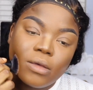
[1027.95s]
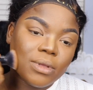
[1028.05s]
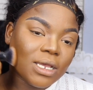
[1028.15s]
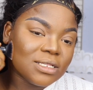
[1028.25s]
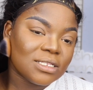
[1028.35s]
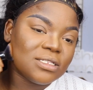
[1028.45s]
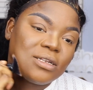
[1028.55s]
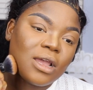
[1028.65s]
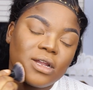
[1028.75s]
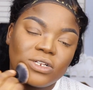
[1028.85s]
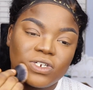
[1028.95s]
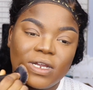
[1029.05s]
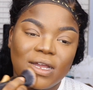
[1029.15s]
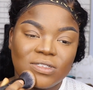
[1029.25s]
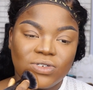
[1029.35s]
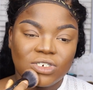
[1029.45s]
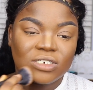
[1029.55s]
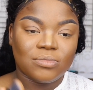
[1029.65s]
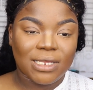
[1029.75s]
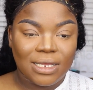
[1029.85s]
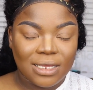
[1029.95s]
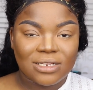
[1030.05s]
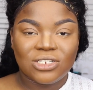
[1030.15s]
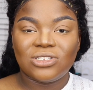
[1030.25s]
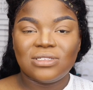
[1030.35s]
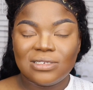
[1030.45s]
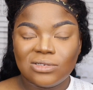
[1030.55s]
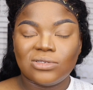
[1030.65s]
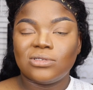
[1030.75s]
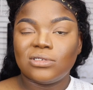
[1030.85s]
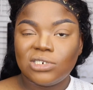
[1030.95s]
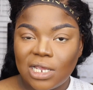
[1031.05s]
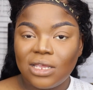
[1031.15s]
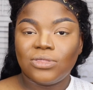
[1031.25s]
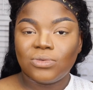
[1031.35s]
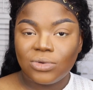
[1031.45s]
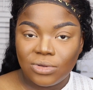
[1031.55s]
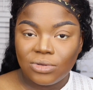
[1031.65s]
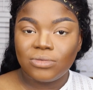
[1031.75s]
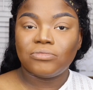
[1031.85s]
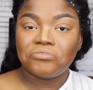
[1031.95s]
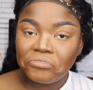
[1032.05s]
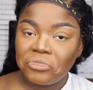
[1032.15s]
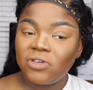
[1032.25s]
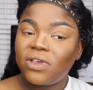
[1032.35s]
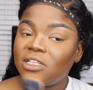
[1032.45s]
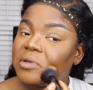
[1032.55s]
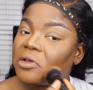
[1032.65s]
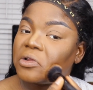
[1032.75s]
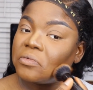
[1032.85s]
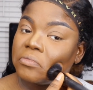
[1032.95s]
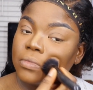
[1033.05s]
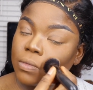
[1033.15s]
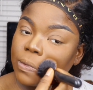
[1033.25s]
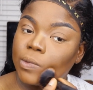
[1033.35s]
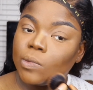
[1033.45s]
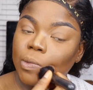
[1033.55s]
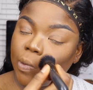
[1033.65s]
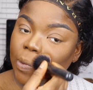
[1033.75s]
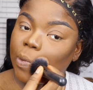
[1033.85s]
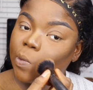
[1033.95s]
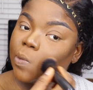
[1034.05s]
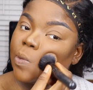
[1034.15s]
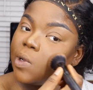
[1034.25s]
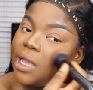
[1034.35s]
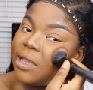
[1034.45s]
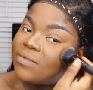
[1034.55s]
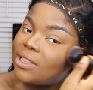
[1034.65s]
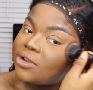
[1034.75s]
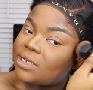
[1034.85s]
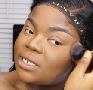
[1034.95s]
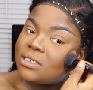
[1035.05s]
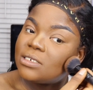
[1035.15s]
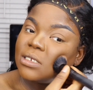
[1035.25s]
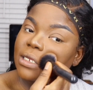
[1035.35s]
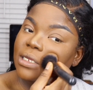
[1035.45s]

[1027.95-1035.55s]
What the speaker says: Because as dark as your contour should be, it should still shine through your face powder. I have learned it,